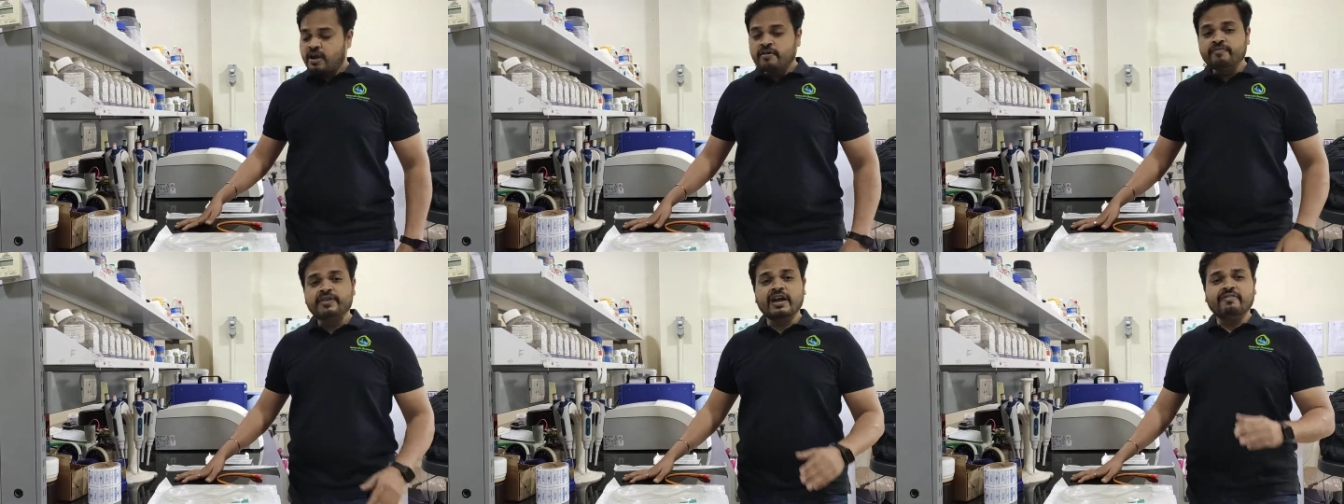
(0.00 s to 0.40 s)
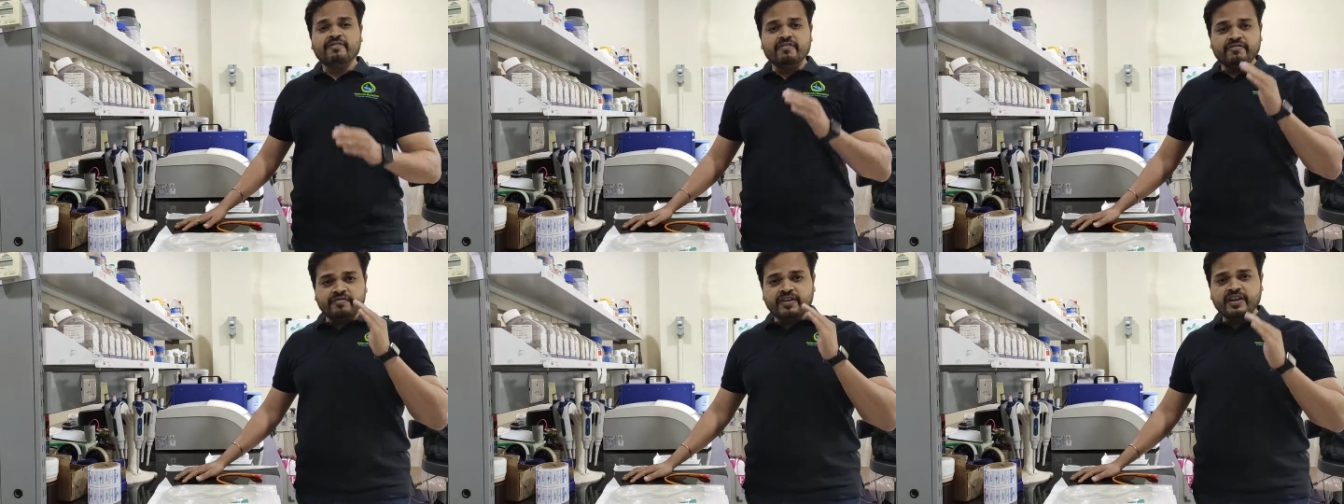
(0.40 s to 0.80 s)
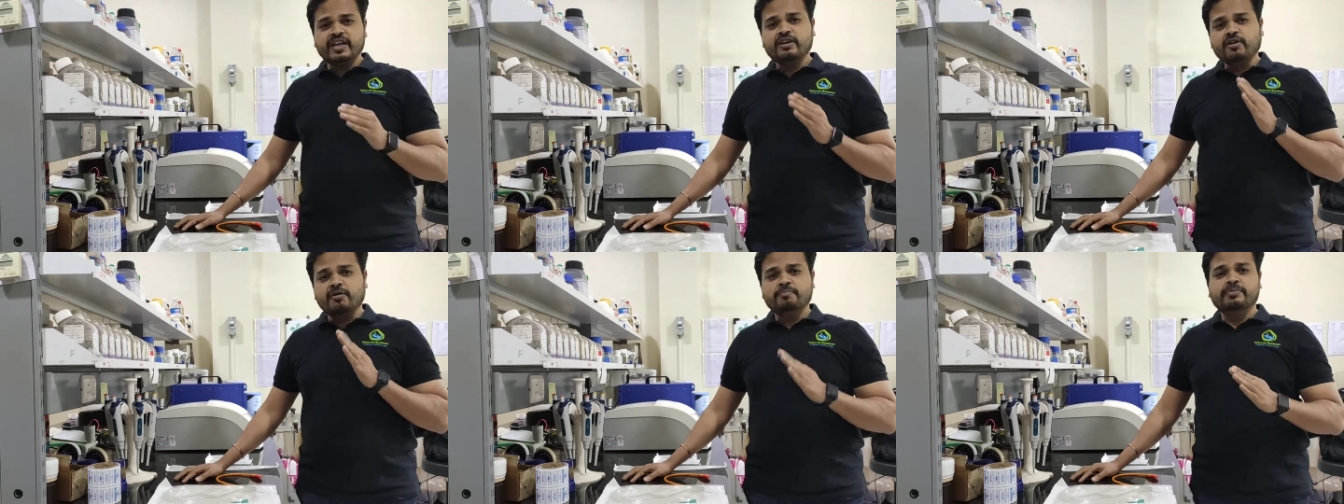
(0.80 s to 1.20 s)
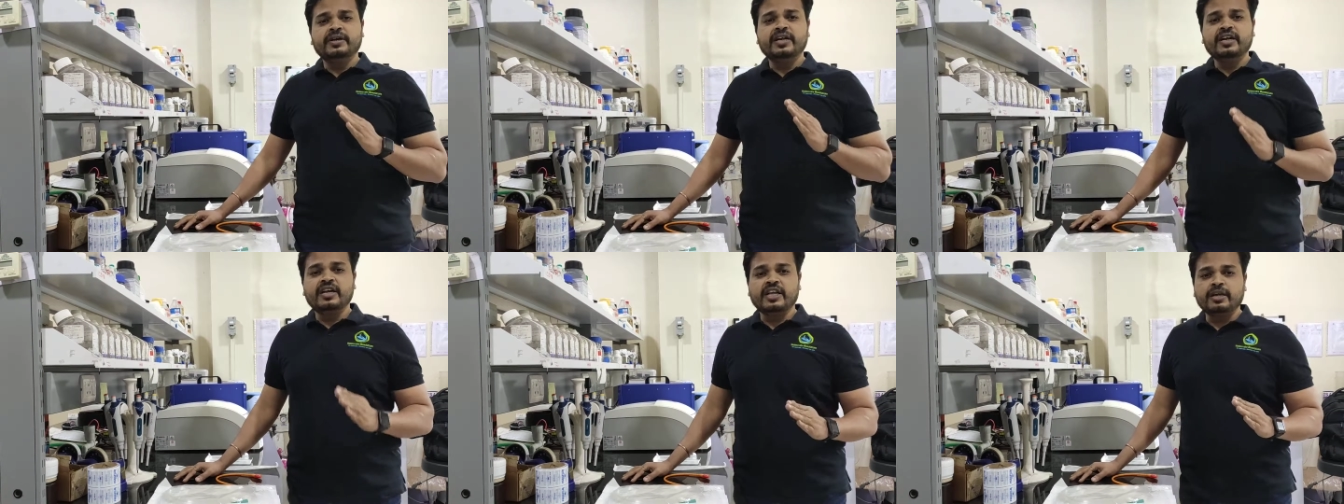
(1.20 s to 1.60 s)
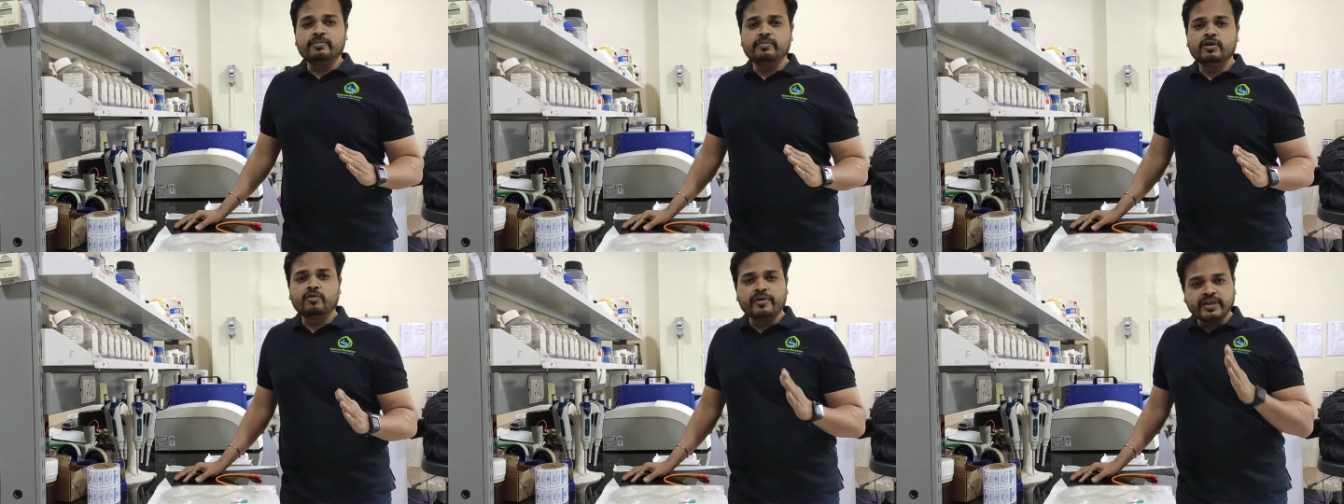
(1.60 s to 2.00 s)
We have a very competent team
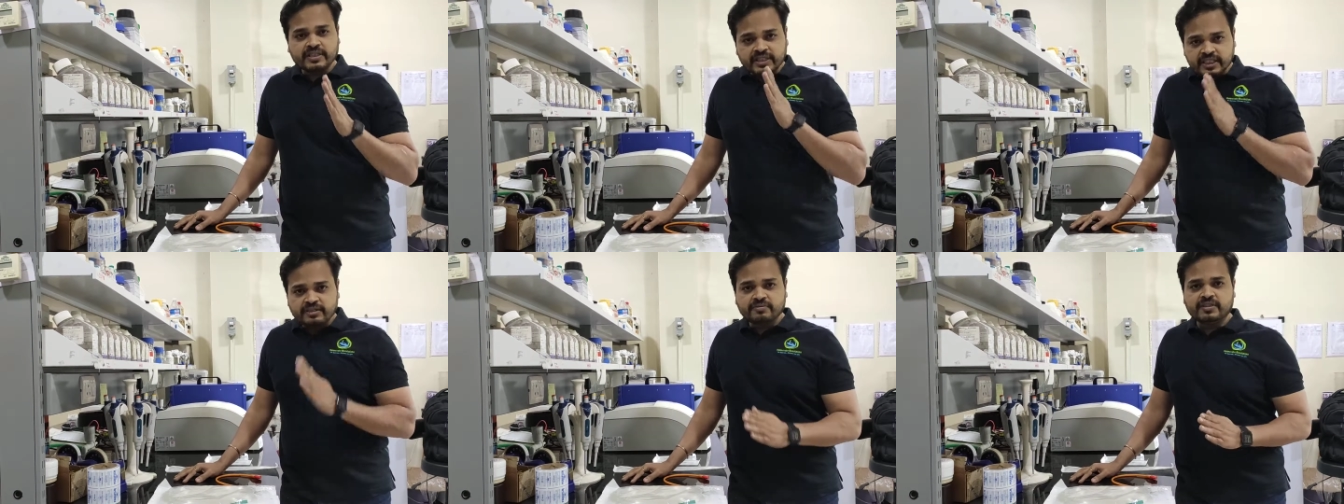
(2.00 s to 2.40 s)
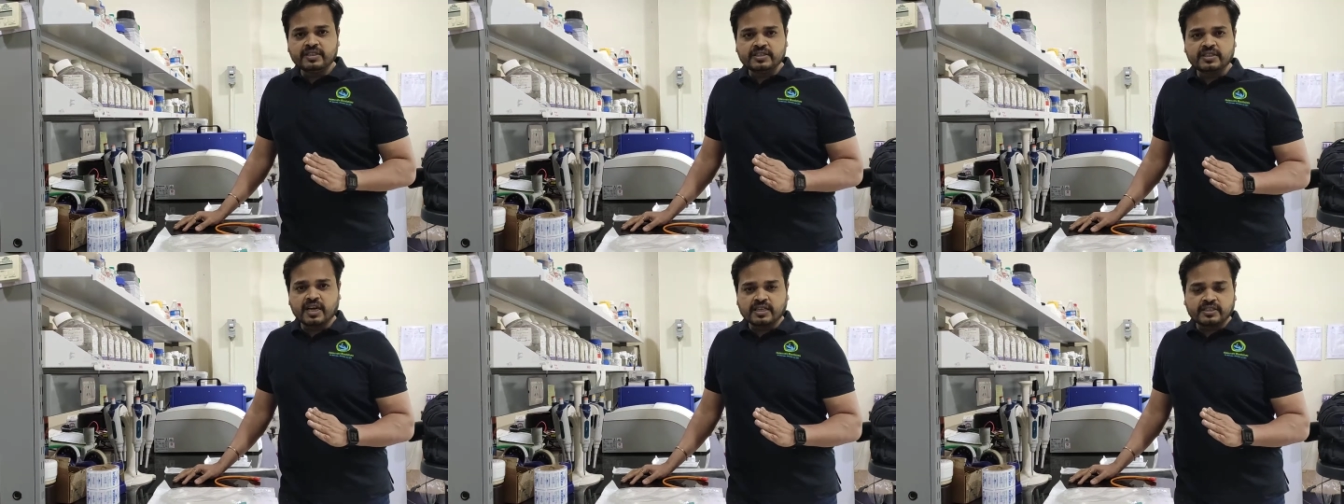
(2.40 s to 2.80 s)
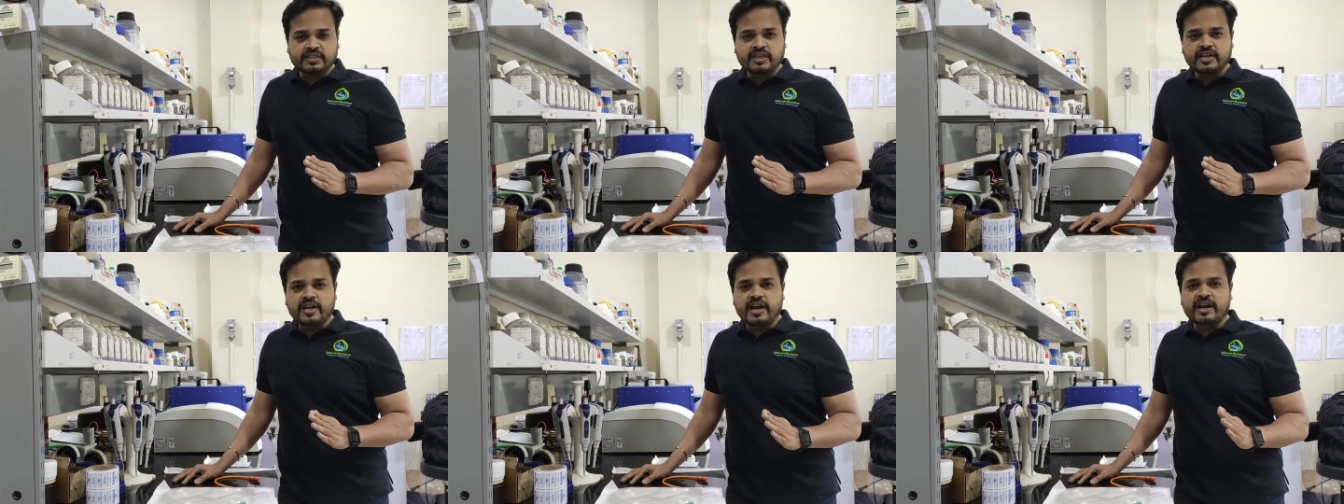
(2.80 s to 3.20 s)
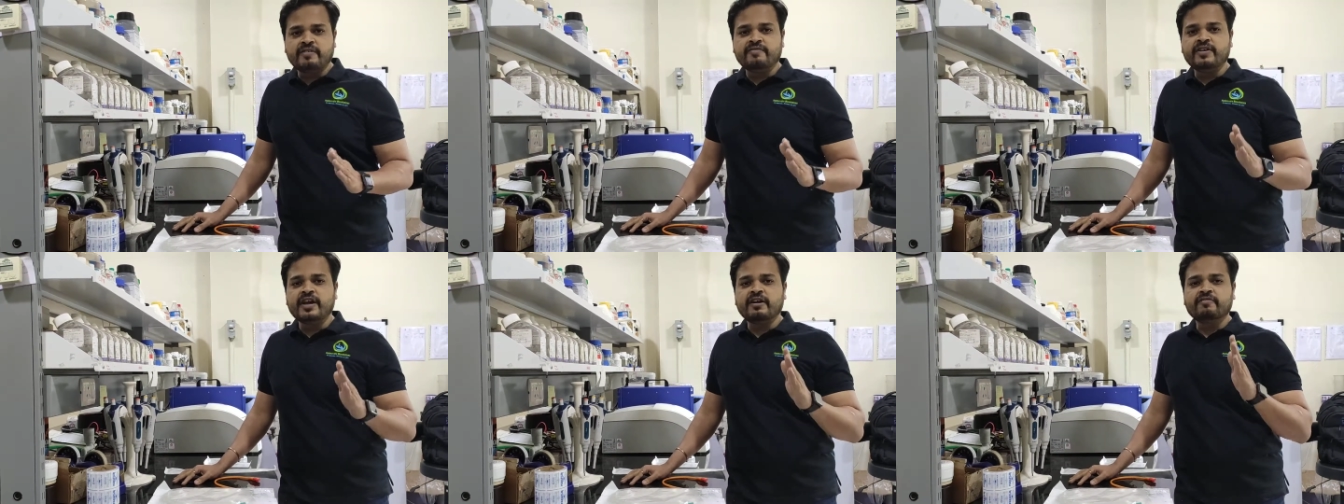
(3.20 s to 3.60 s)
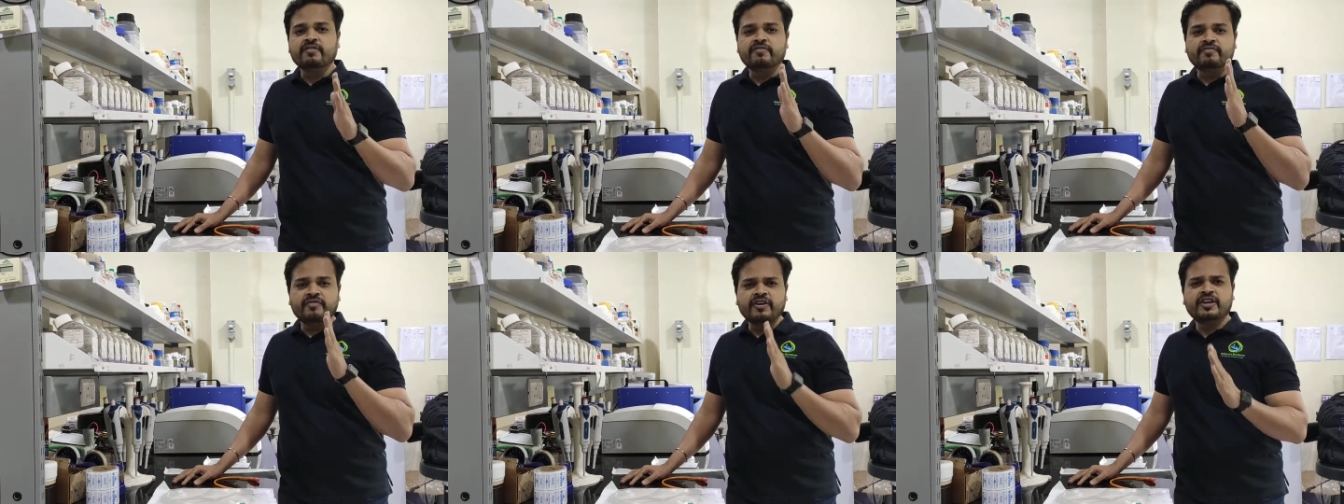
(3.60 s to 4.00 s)
to execute this task and we have a
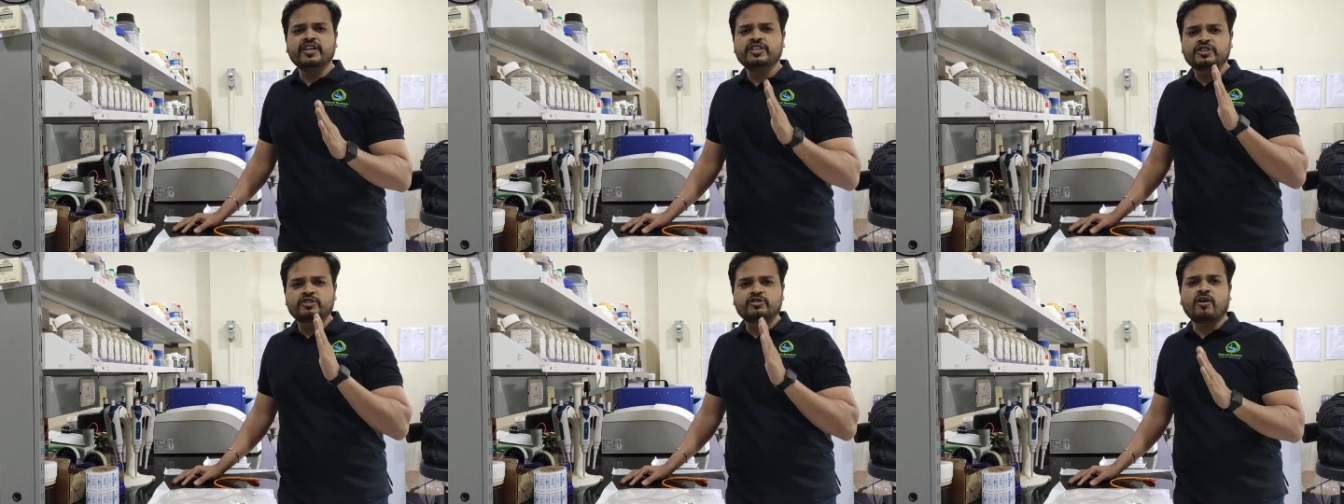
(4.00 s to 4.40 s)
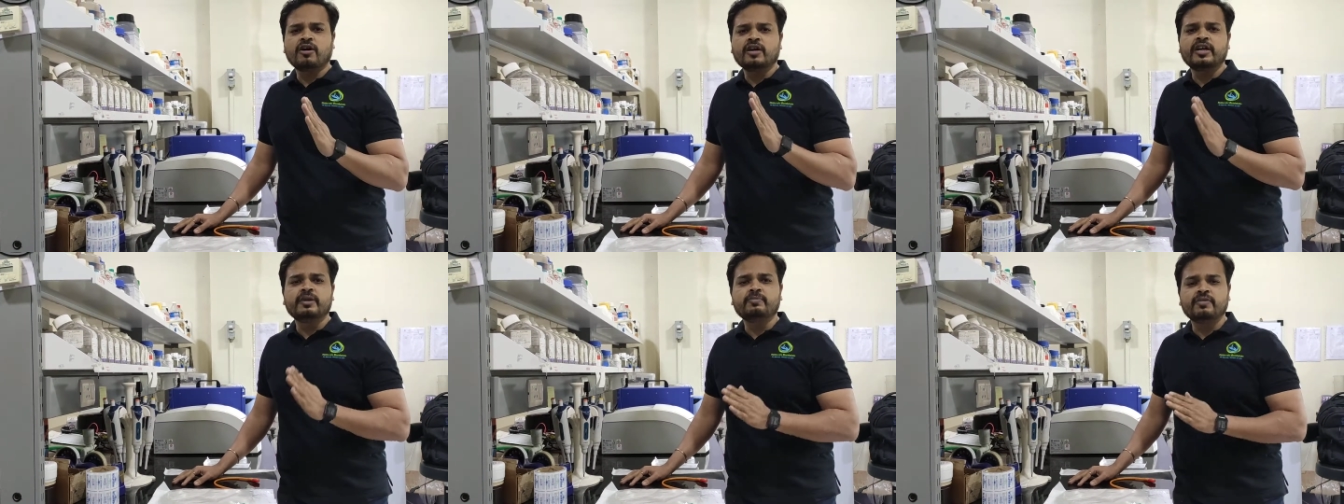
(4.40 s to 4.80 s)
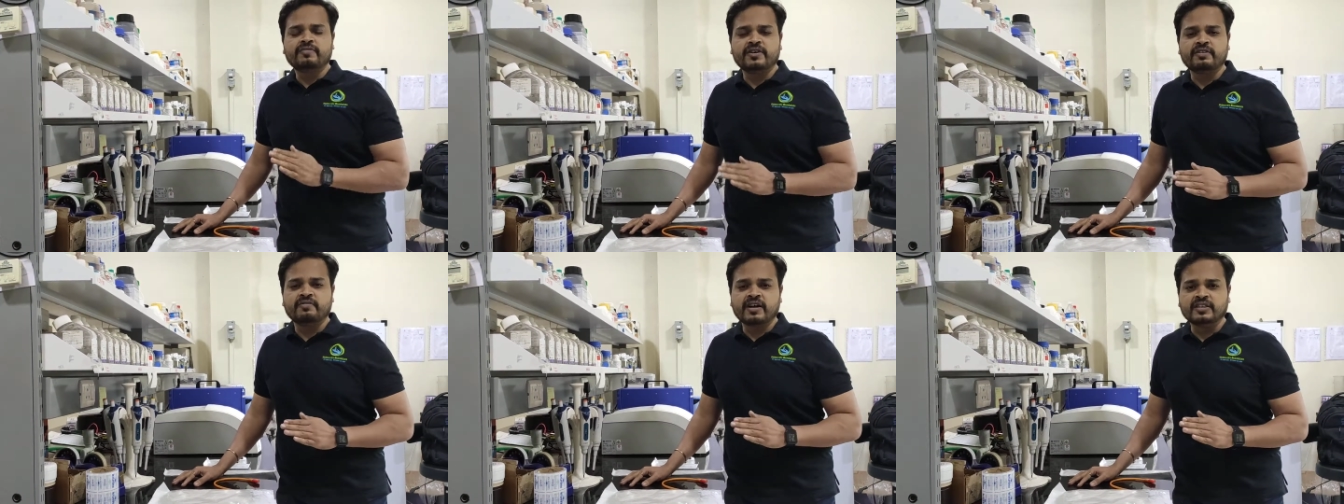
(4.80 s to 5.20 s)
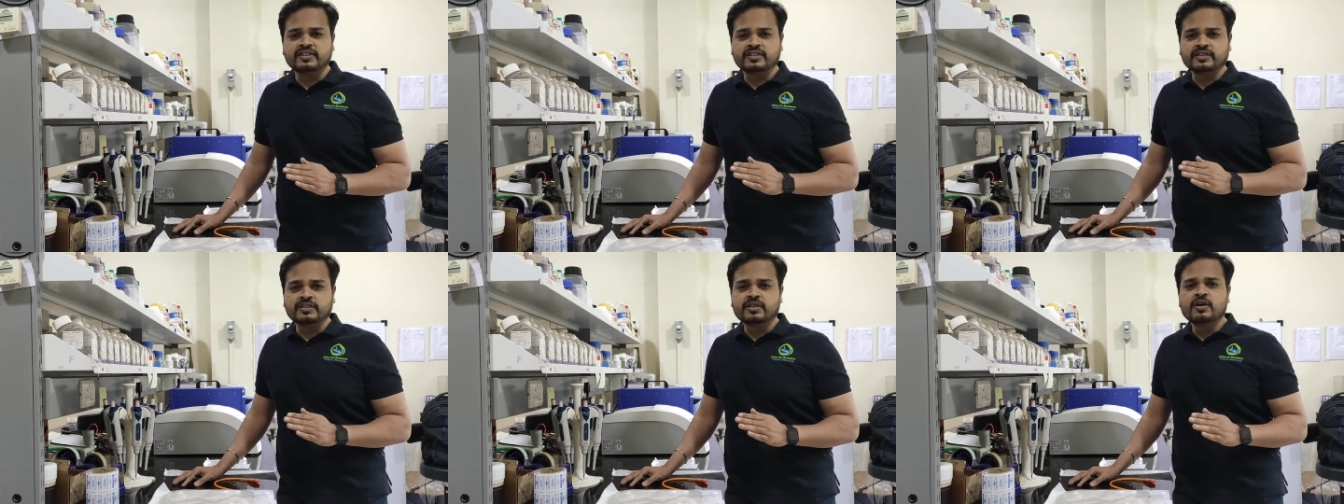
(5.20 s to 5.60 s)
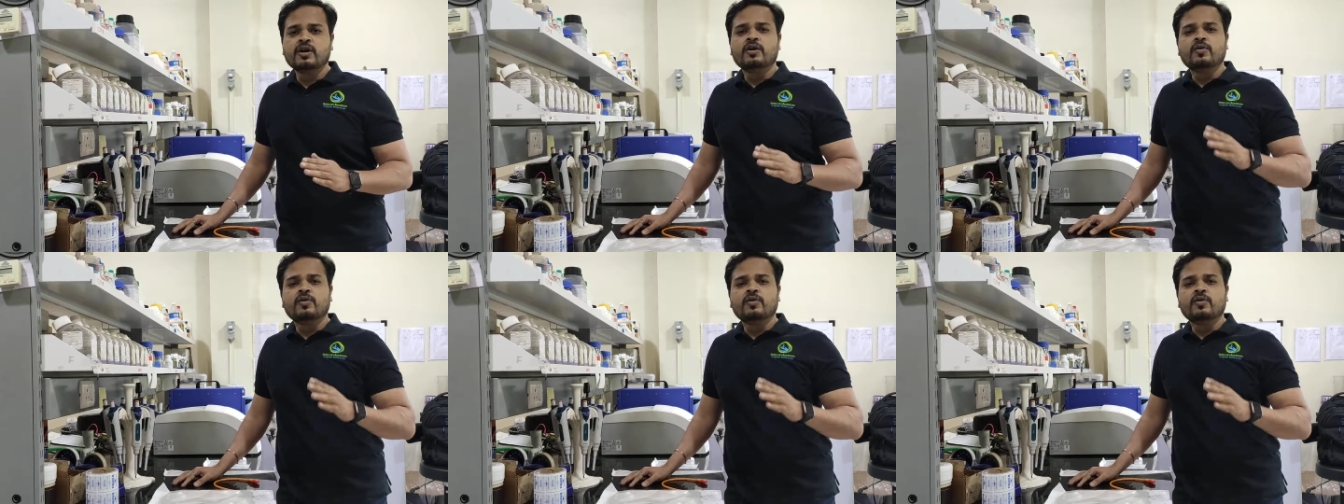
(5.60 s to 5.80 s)
very strong team of advisors